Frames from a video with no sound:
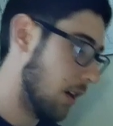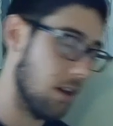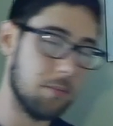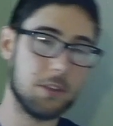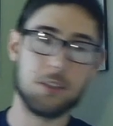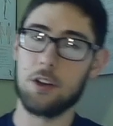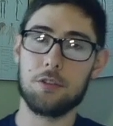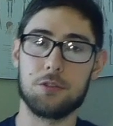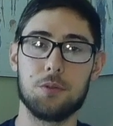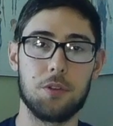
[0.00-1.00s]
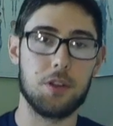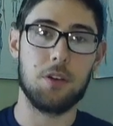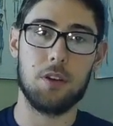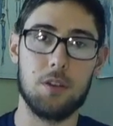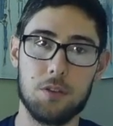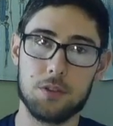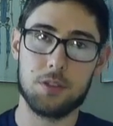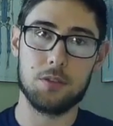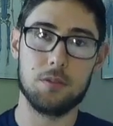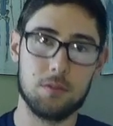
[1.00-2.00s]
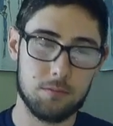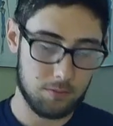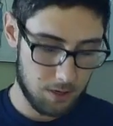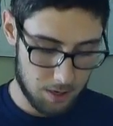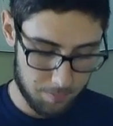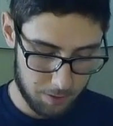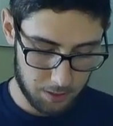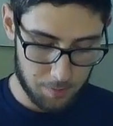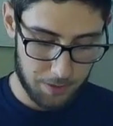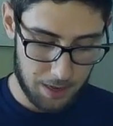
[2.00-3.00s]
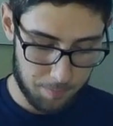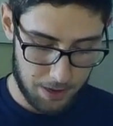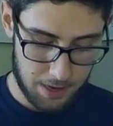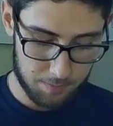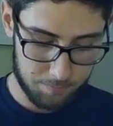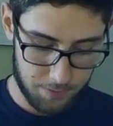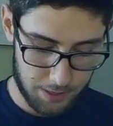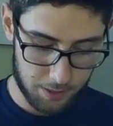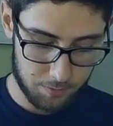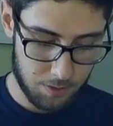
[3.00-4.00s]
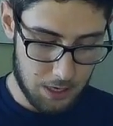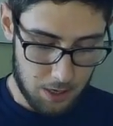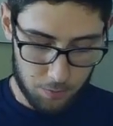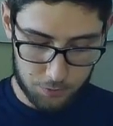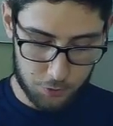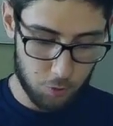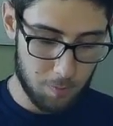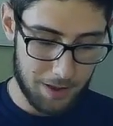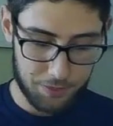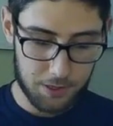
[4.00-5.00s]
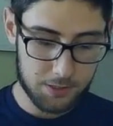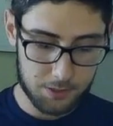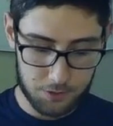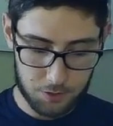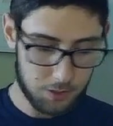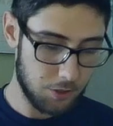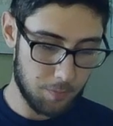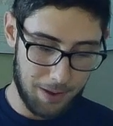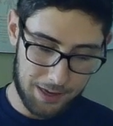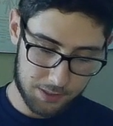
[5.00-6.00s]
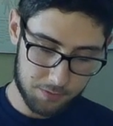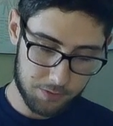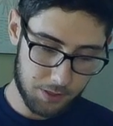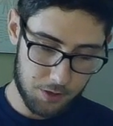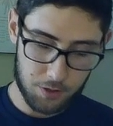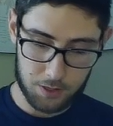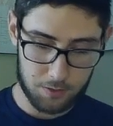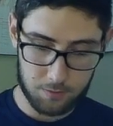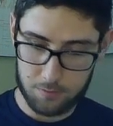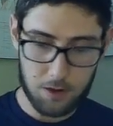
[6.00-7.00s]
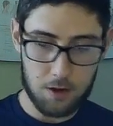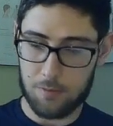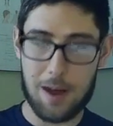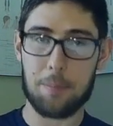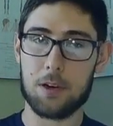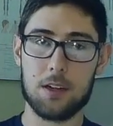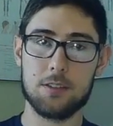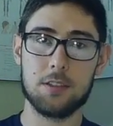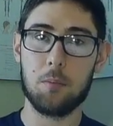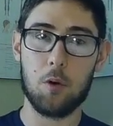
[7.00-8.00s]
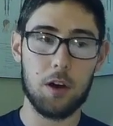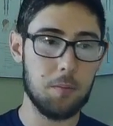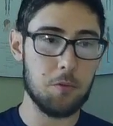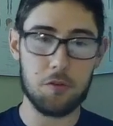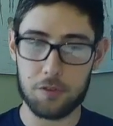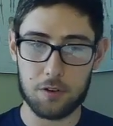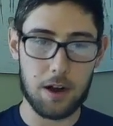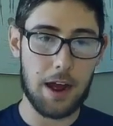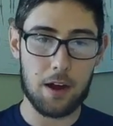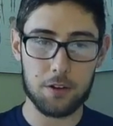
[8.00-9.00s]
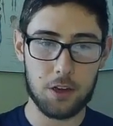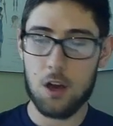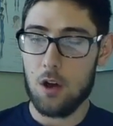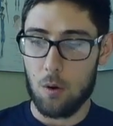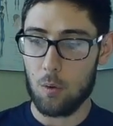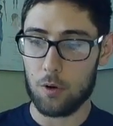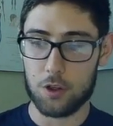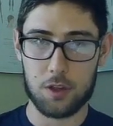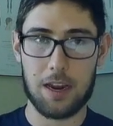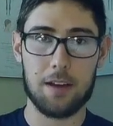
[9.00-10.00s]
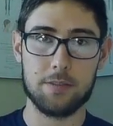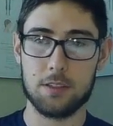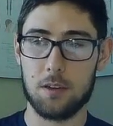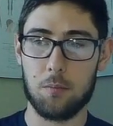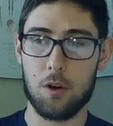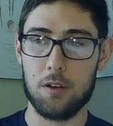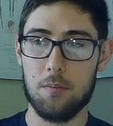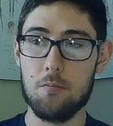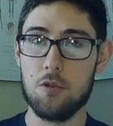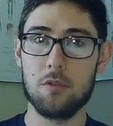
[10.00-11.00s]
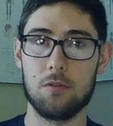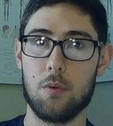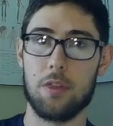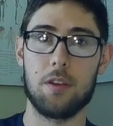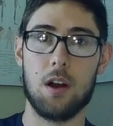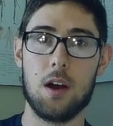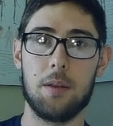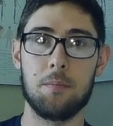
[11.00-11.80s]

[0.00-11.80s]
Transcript: it's another tool that you can use to eliminate pain. And what's cool about this is you can do it passively. You can wrap it on someone, move it around, or you can have someone move with it on.